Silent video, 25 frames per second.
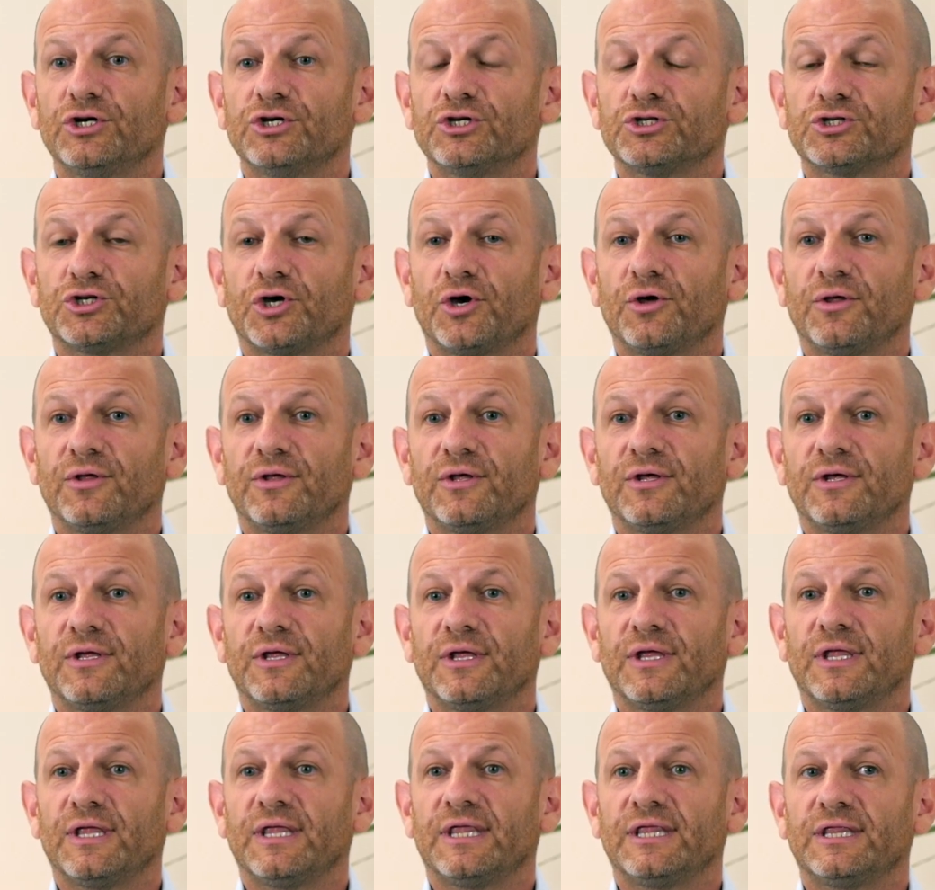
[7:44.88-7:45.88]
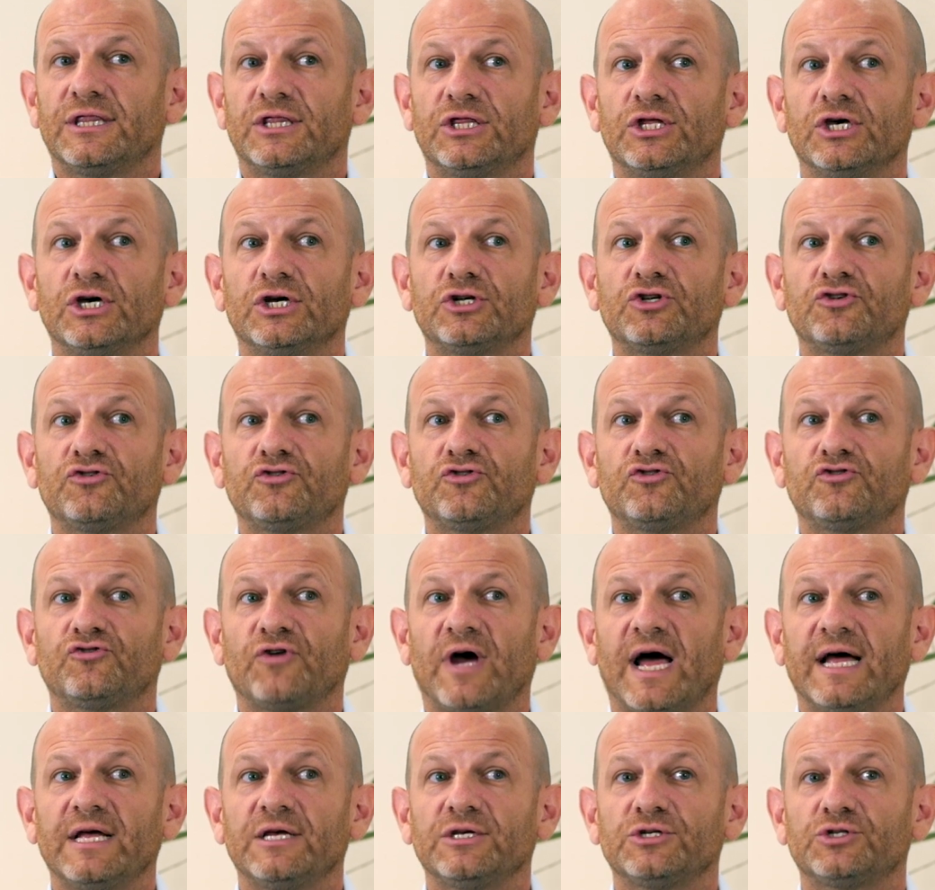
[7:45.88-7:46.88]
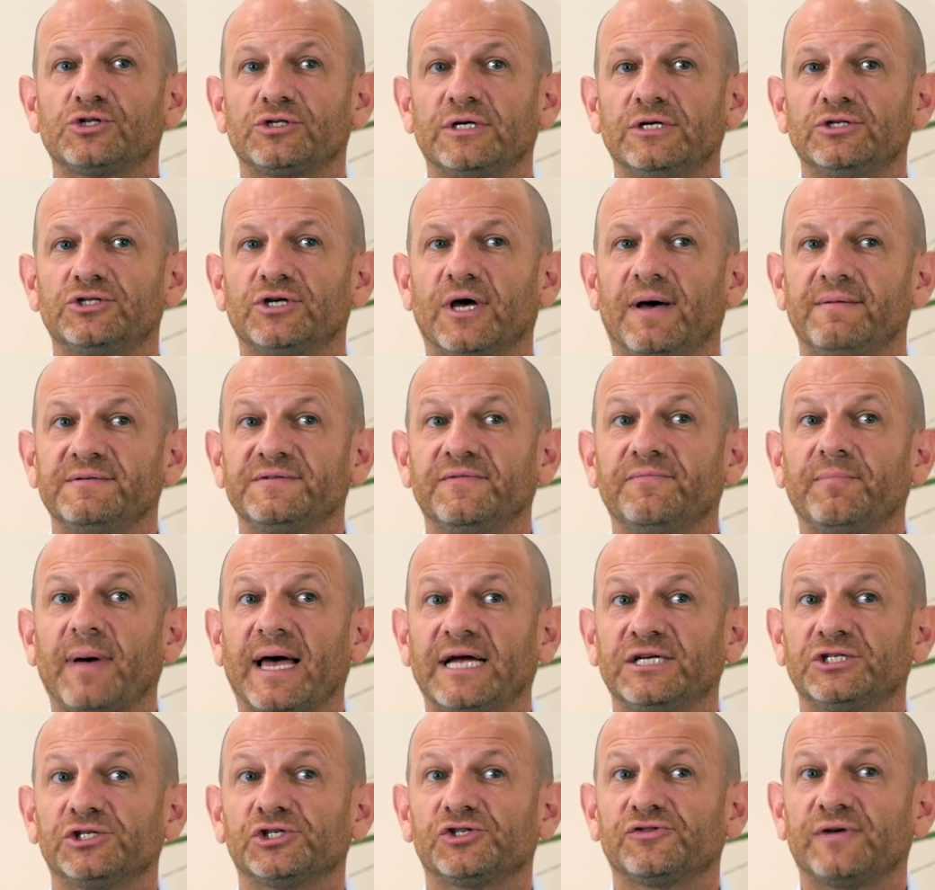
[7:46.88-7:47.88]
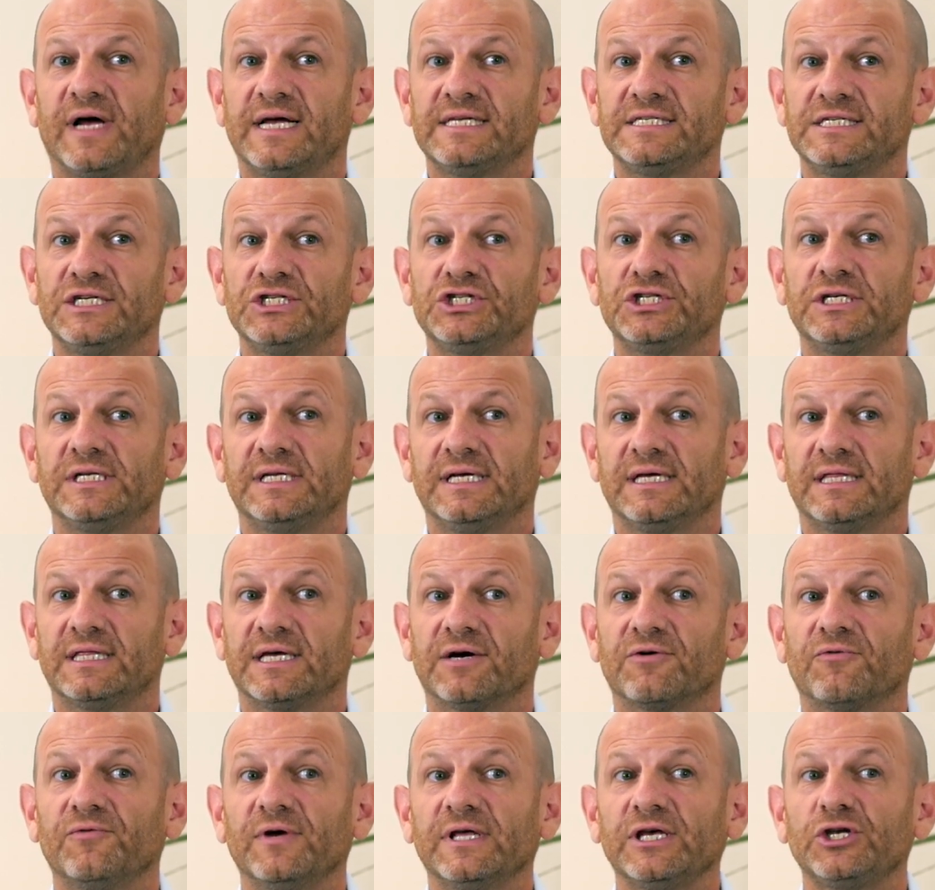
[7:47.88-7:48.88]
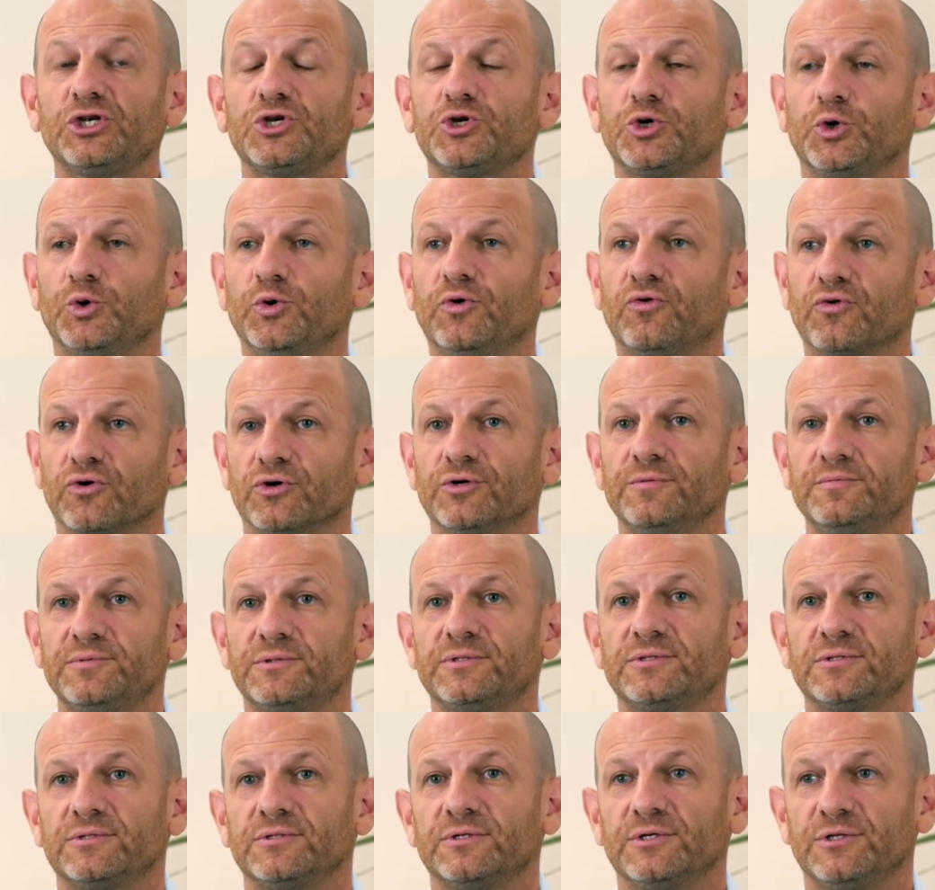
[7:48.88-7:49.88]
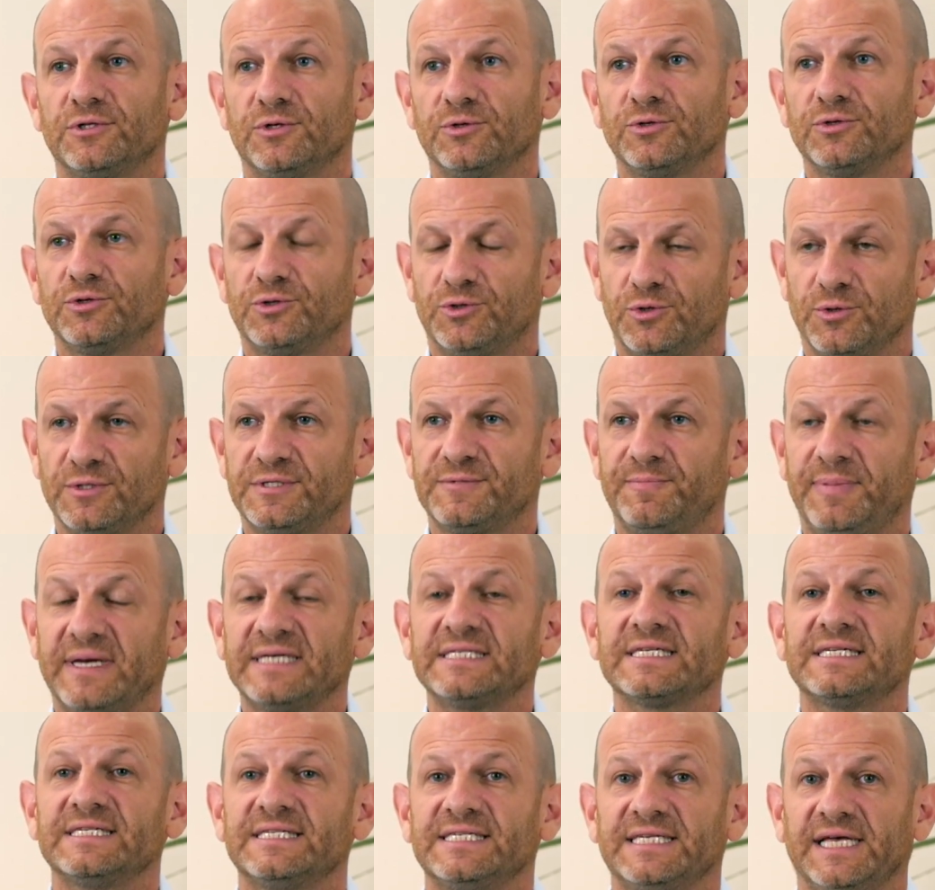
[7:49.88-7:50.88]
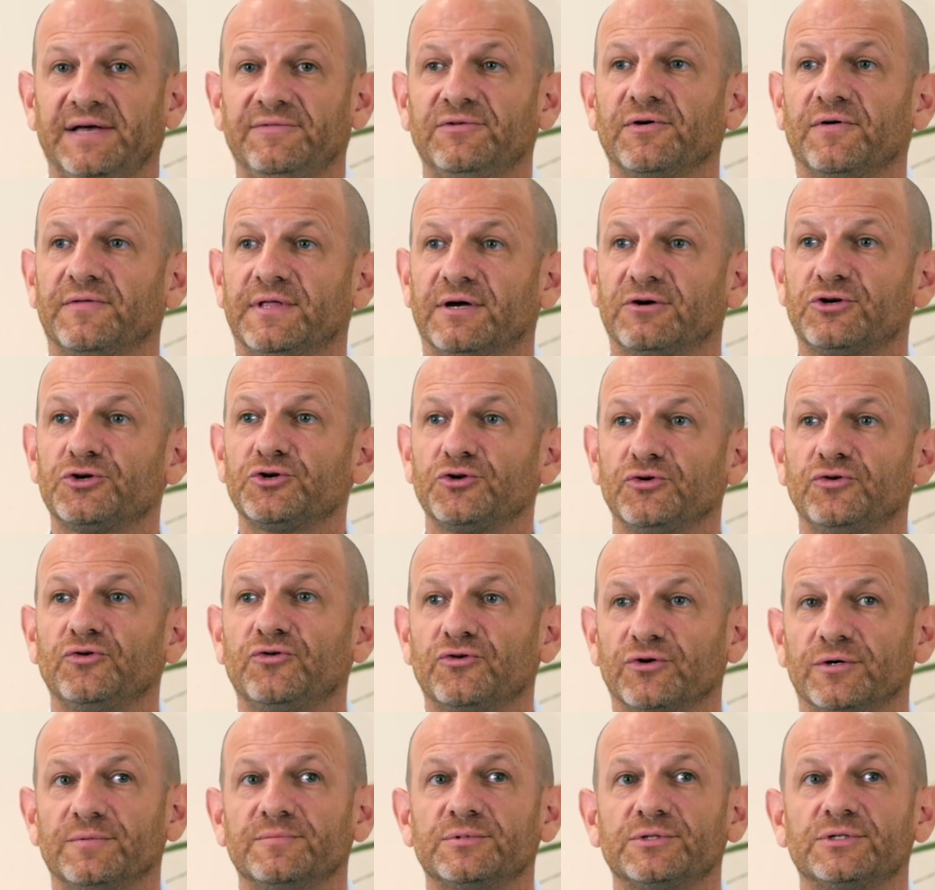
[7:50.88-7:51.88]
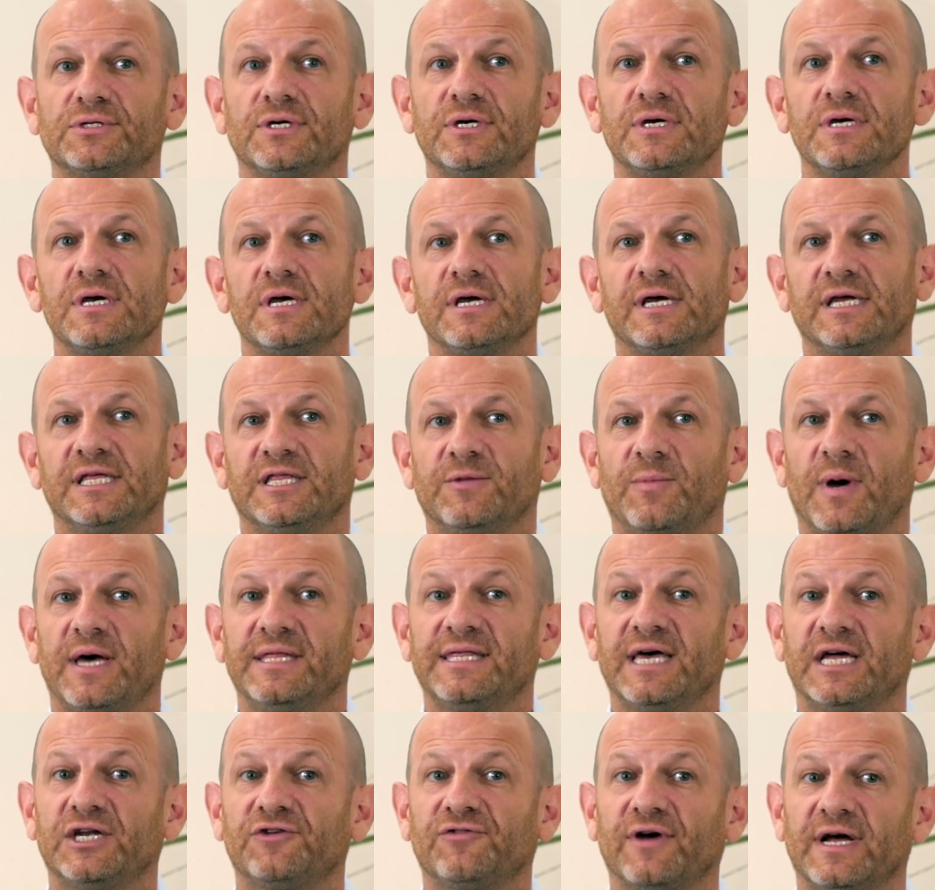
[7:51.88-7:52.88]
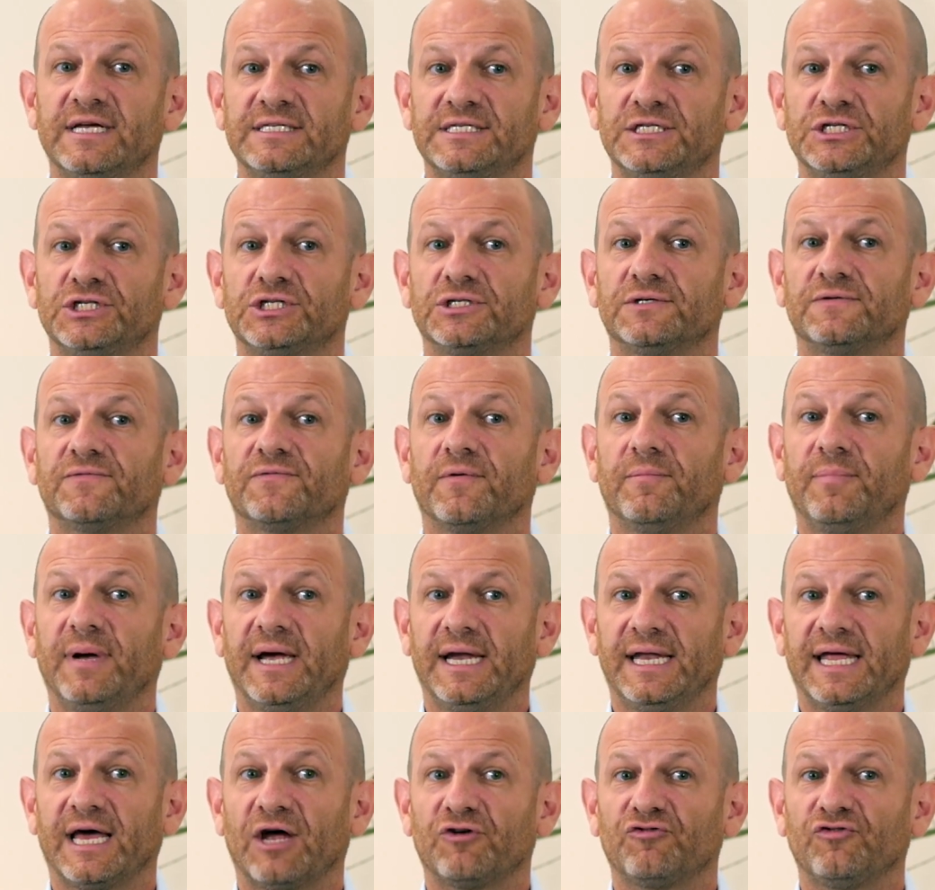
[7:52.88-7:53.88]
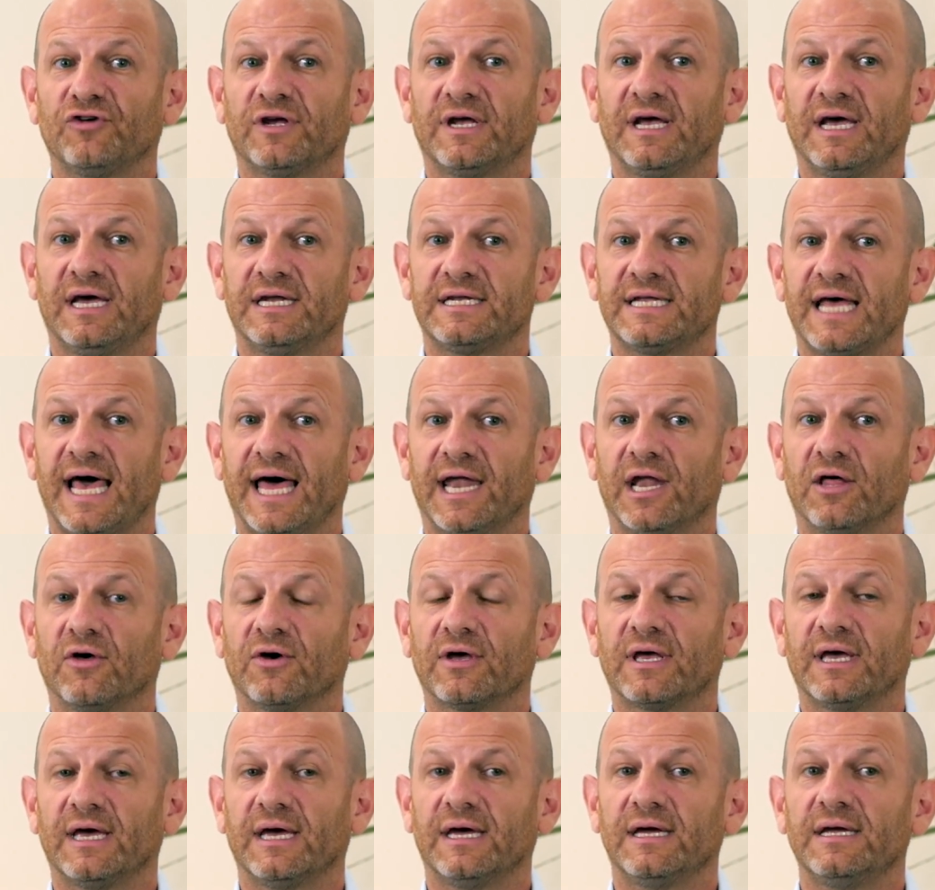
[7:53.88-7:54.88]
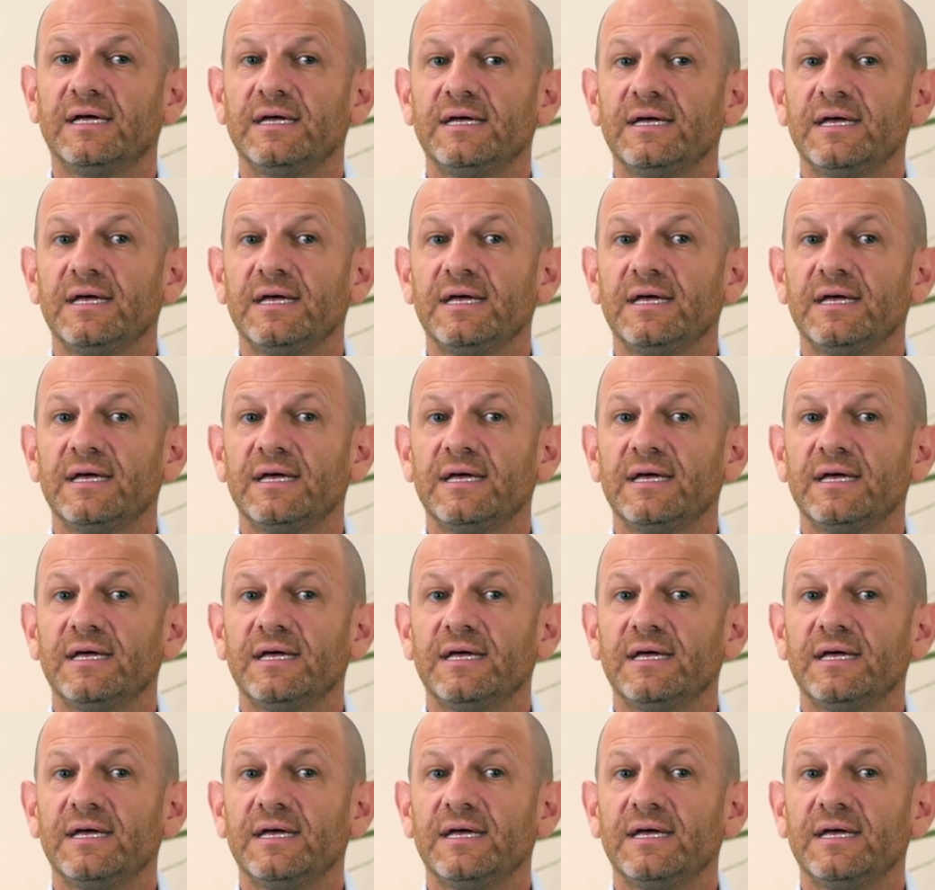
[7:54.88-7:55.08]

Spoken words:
So in terms of patients transitioning, there are really 2 groups. It's best conceived of, there are 2 groups in the way they transition from paediatric care to adult care.